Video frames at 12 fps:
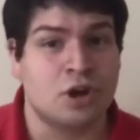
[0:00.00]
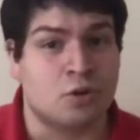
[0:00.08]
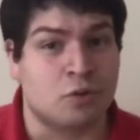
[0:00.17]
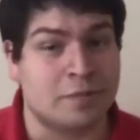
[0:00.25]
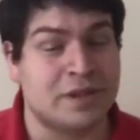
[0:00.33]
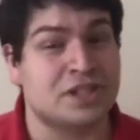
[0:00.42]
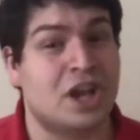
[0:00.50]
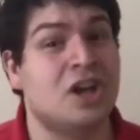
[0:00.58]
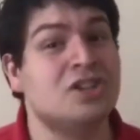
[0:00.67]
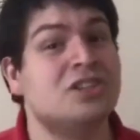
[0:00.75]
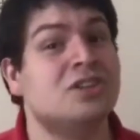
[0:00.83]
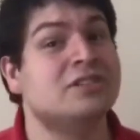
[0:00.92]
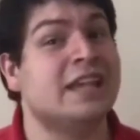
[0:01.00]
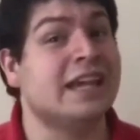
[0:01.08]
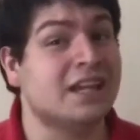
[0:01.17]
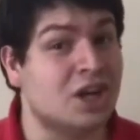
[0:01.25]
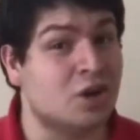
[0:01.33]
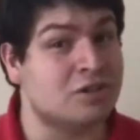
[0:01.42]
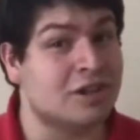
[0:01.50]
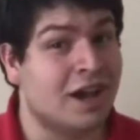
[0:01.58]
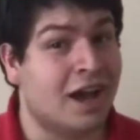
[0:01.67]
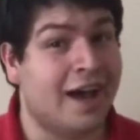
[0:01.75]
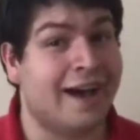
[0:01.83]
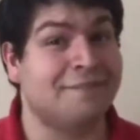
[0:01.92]
we must also take note
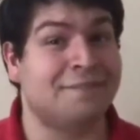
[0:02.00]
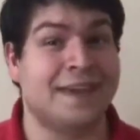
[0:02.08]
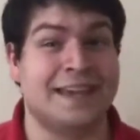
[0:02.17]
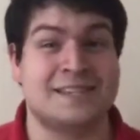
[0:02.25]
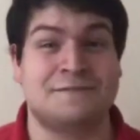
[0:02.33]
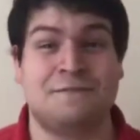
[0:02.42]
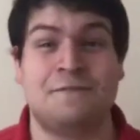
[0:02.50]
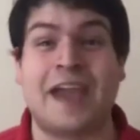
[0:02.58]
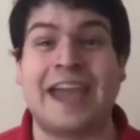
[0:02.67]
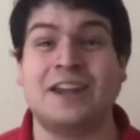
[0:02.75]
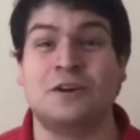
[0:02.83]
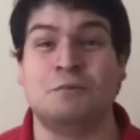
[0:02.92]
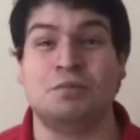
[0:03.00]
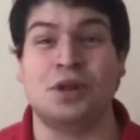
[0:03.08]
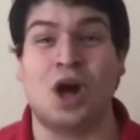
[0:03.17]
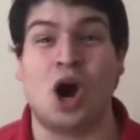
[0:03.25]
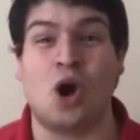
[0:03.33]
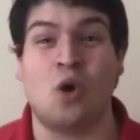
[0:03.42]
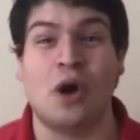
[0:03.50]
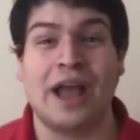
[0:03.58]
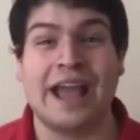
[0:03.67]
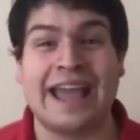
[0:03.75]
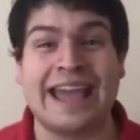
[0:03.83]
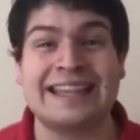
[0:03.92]
of this fatal blow.
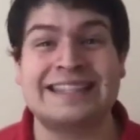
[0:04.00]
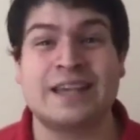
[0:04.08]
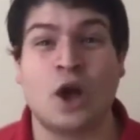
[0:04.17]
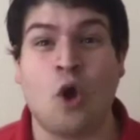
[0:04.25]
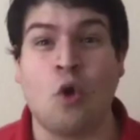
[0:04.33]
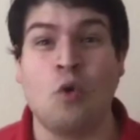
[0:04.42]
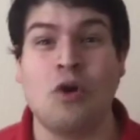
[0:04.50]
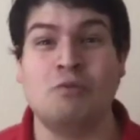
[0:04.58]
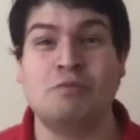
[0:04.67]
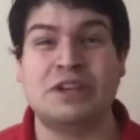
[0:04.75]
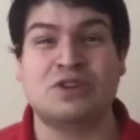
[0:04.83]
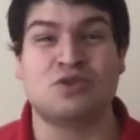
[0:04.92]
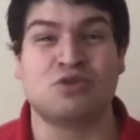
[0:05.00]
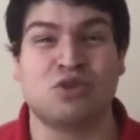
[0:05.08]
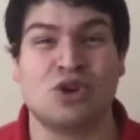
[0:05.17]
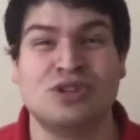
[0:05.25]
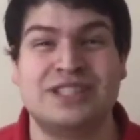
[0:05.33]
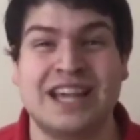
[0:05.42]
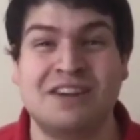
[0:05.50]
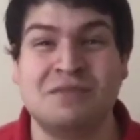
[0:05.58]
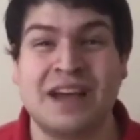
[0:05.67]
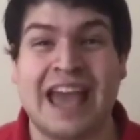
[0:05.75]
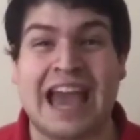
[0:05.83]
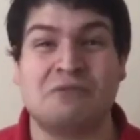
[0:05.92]
It will be gruesome
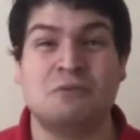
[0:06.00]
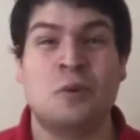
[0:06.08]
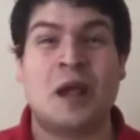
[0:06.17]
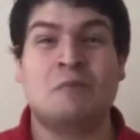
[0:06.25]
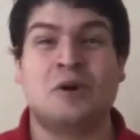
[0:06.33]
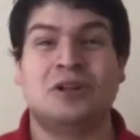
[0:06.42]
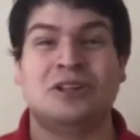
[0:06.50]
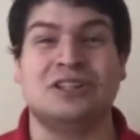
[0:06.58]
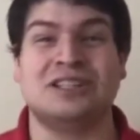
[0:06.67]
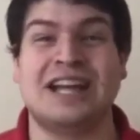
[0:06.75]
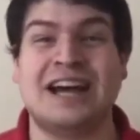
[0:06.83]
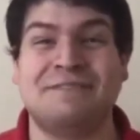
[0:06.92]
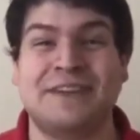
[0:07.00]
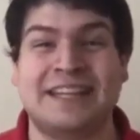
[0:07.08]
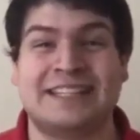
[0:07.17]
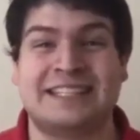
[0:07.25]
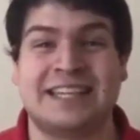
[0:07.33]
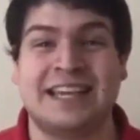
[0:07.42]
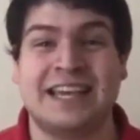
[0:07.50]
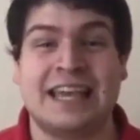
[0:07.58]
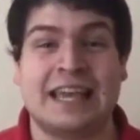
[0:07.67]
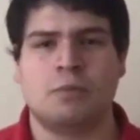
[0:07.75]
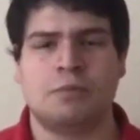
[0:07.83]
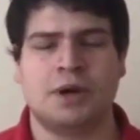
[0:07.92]
and we will love it.
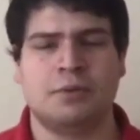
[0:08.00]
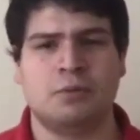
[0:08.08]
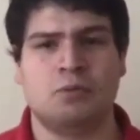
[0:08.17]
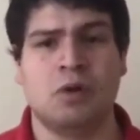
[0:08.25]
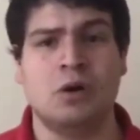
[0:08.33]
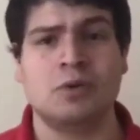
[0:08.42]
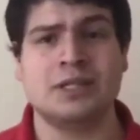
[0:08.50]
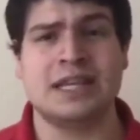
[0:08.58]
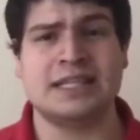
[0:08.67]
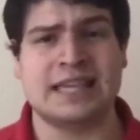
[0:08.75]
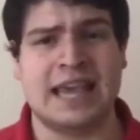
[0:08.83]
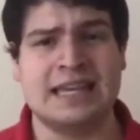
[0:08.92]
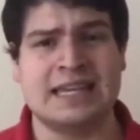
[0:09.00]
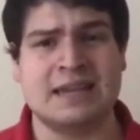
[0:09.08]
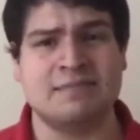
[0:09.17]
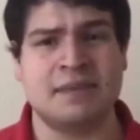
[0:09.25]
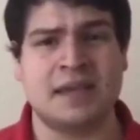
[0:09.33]
But what would his ending be?